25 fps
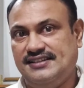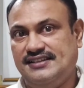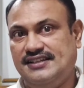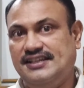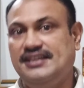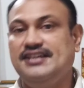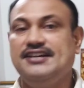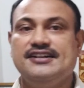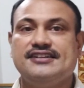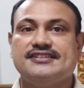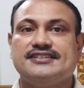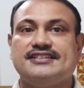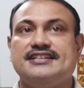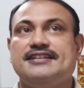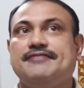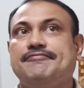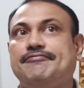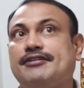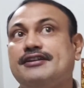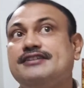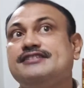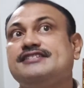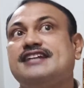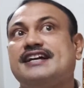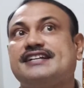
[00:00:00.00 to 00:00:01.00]
Here the
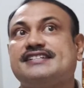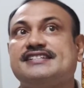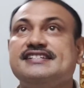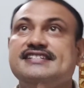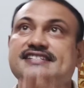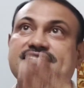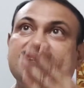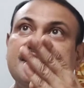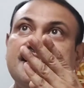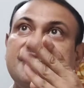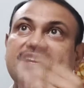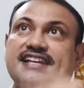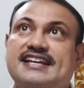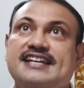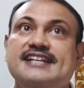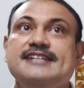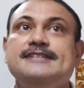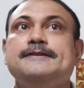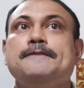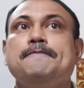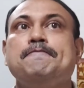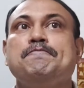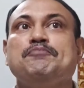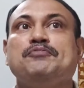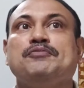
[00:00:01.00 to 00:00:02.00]
reference axis
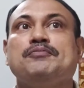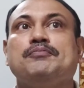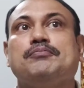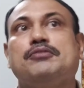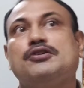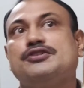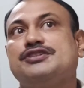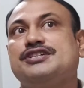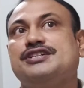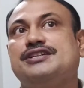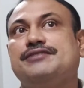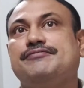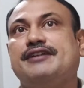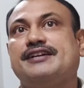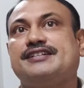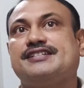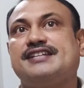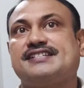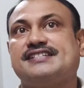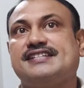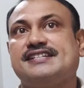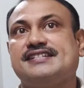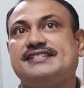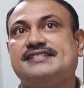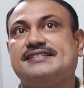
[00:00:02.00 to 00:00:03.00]
is positive
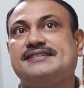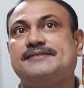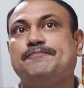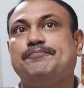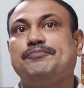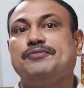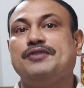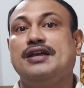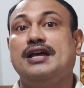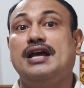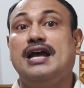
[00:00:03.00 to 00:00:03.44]
x-axis.